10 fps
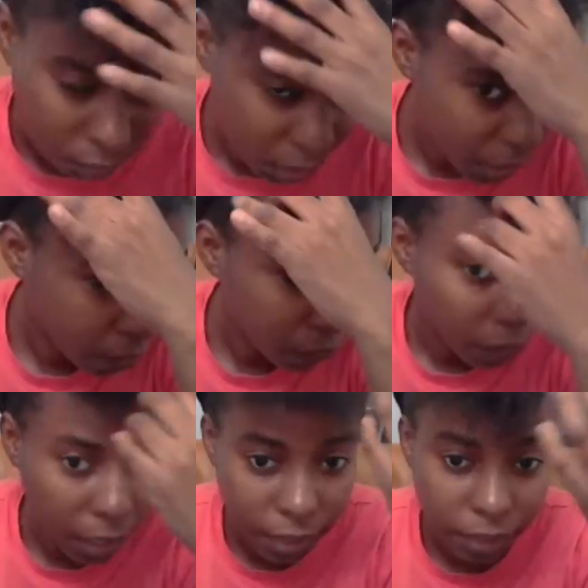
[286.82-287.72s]
it's
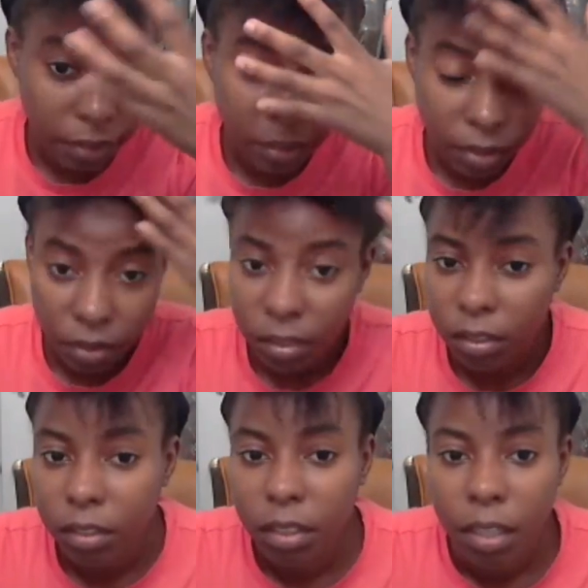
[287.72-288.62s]
fine.
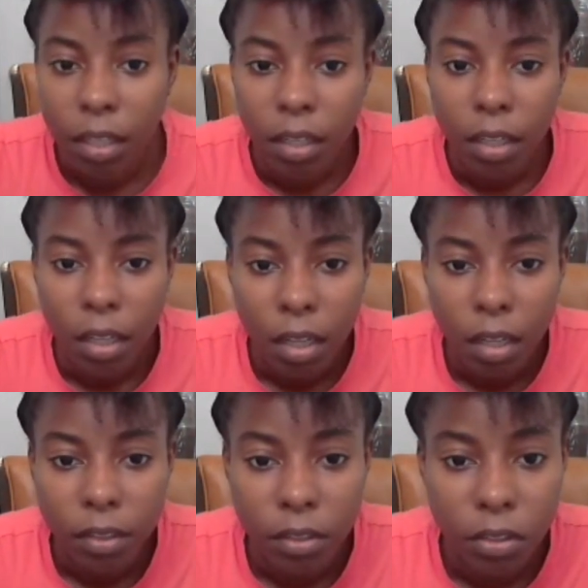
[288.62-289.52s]

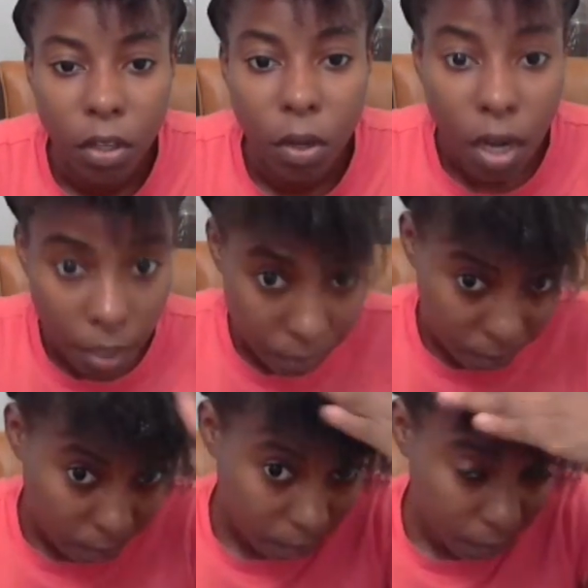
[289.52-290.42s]
So,
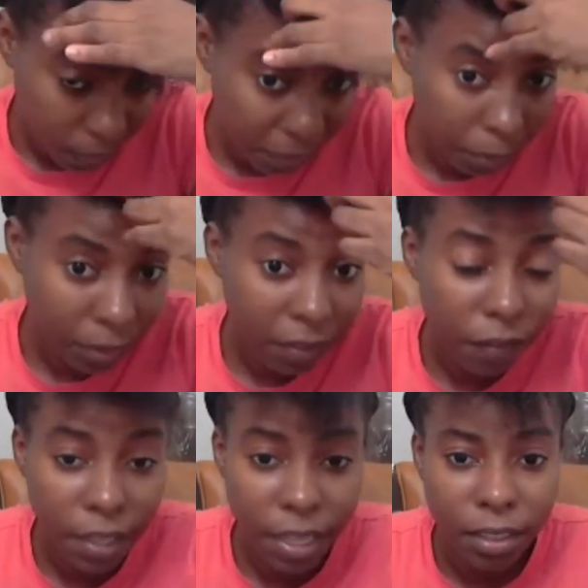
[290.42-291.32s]
um, this was a
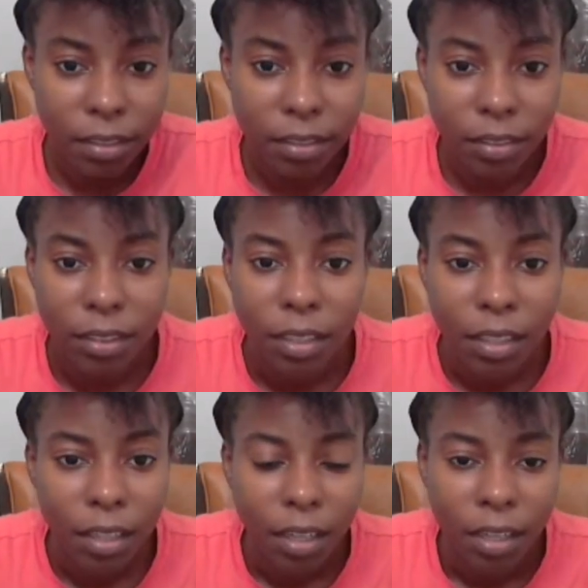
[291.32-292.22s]
fail.
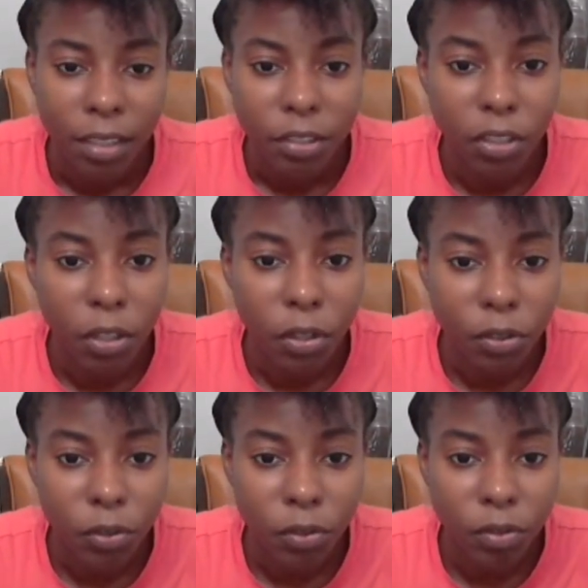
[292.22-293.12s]

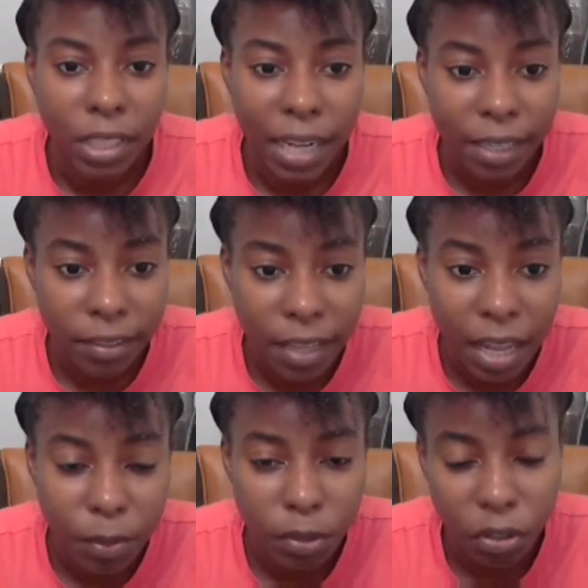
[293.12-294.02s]
So next I
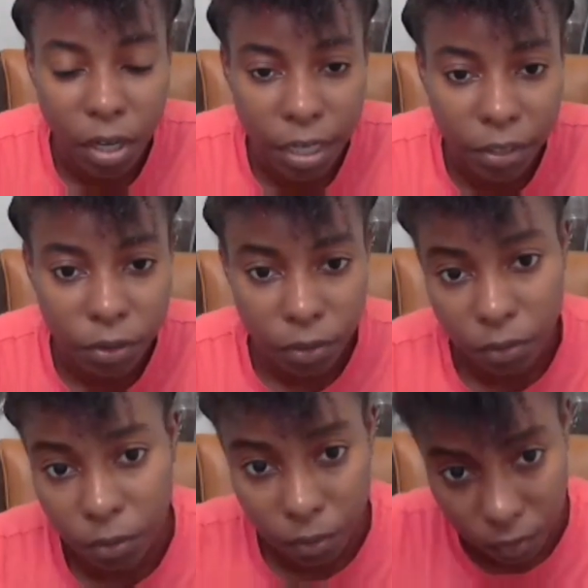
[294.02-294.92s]
will try
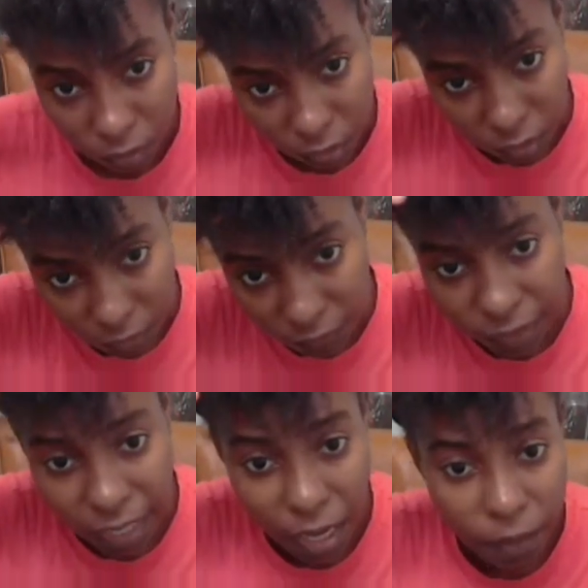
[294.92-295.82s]
to see
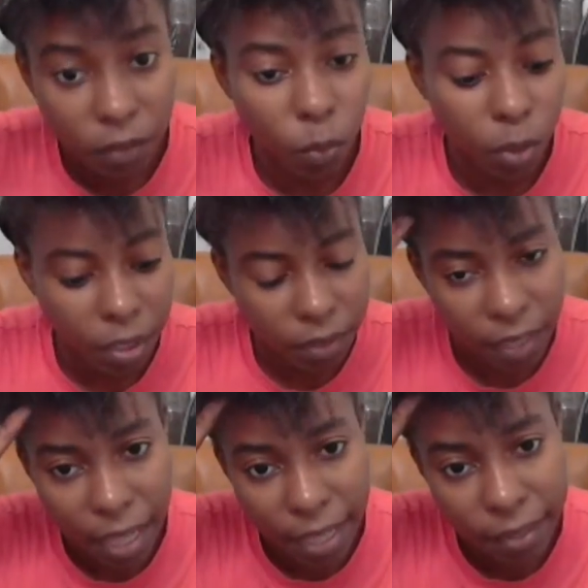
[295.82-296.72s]
how this works
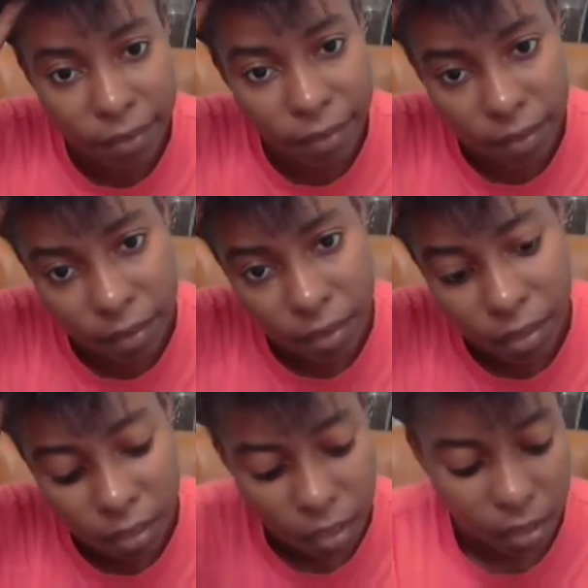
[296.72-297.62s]
as
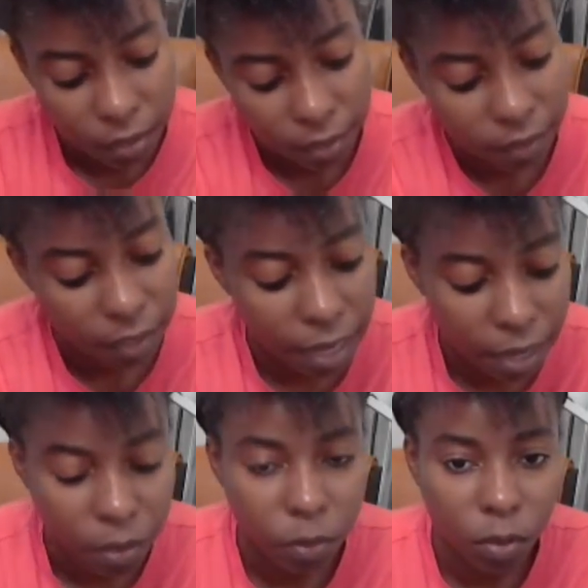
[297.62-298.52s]
to see how